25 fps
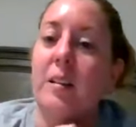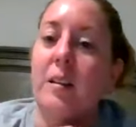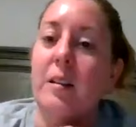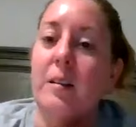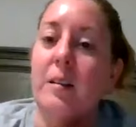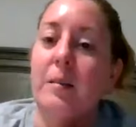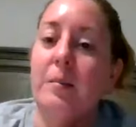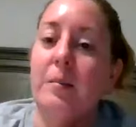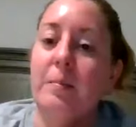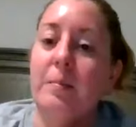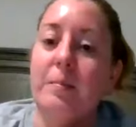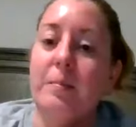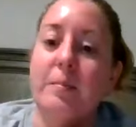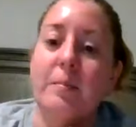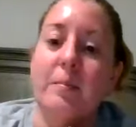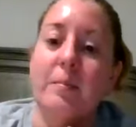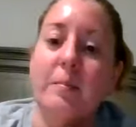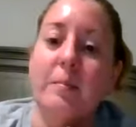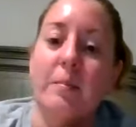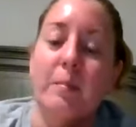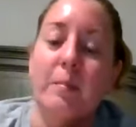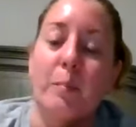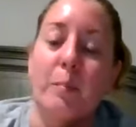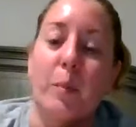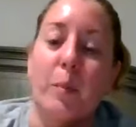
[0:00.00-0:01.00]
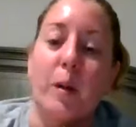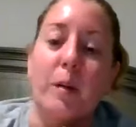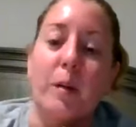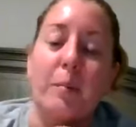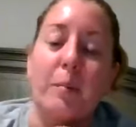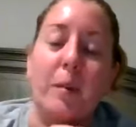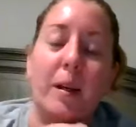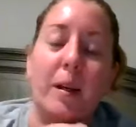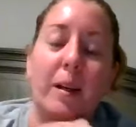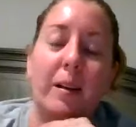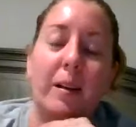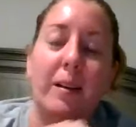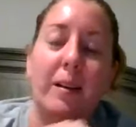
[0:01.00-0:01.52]
But
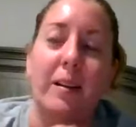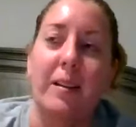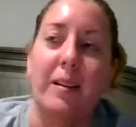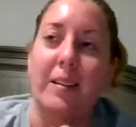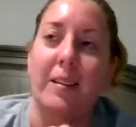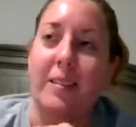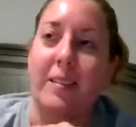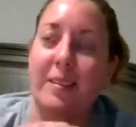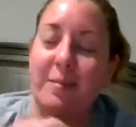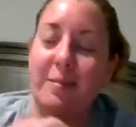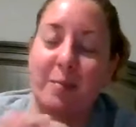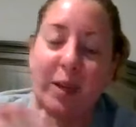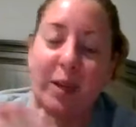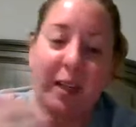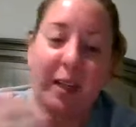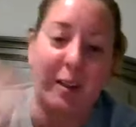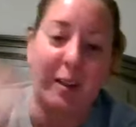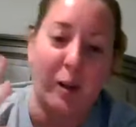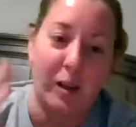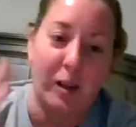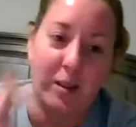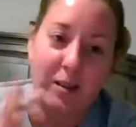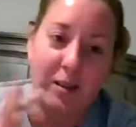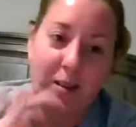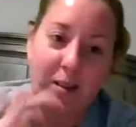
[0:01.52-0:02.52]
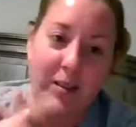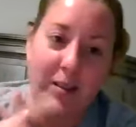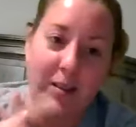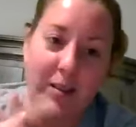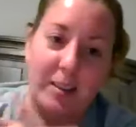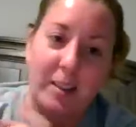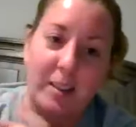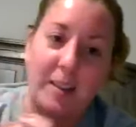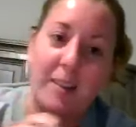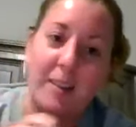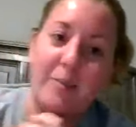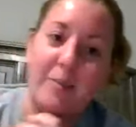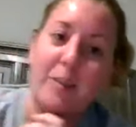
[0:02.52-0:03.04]
my closet is
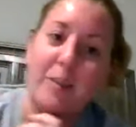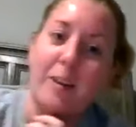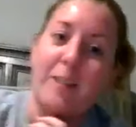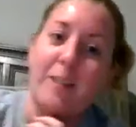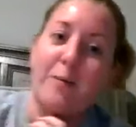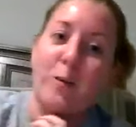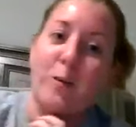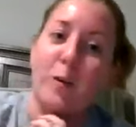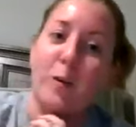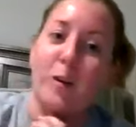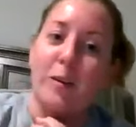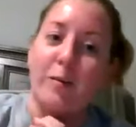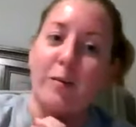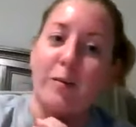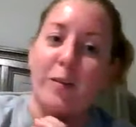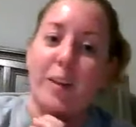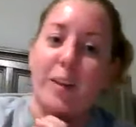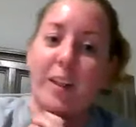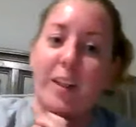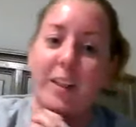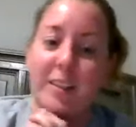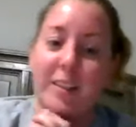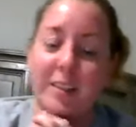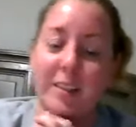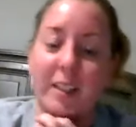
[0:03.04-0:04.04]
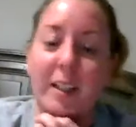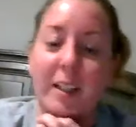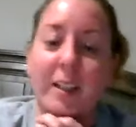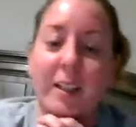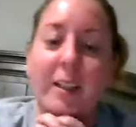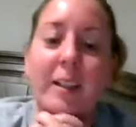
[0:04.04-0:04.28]
getting very full of things.